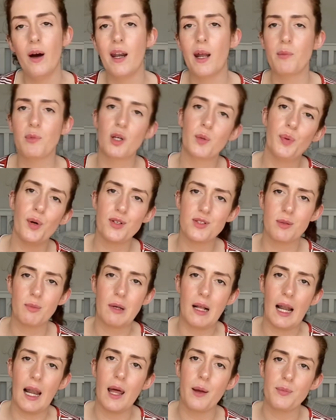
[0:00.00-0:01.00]
I'm going to put some
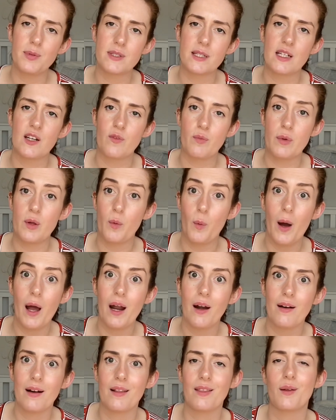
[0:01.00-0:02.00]
clips in of me
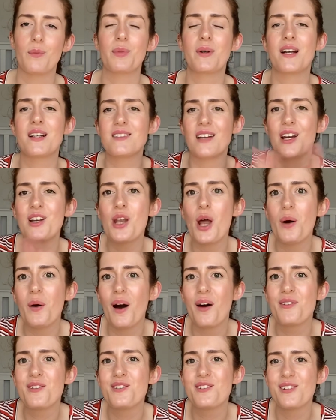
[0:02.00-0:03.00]
wearing them because I know
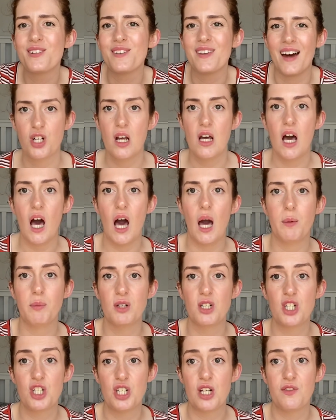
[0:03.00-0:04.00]
how to do that. I'm going
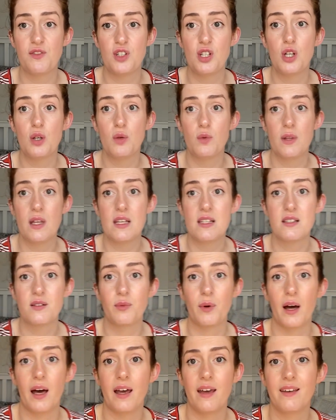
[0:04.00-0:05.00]
to shift you this
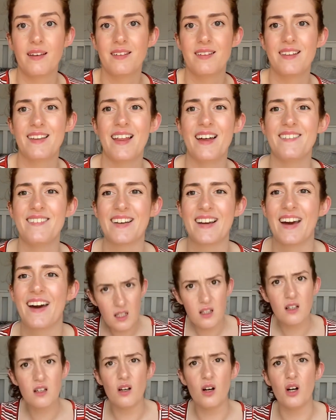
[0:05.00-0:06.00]
way. There we go.
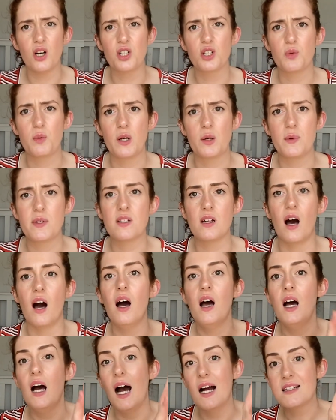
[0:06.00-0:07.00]
Gosh, where do we start?
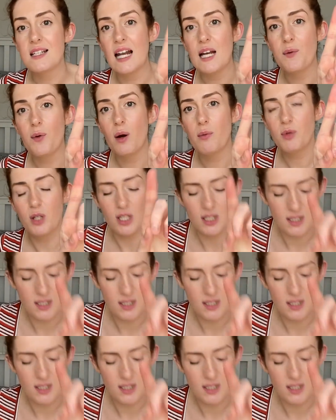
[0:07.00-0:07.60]
I tell you where I'm going to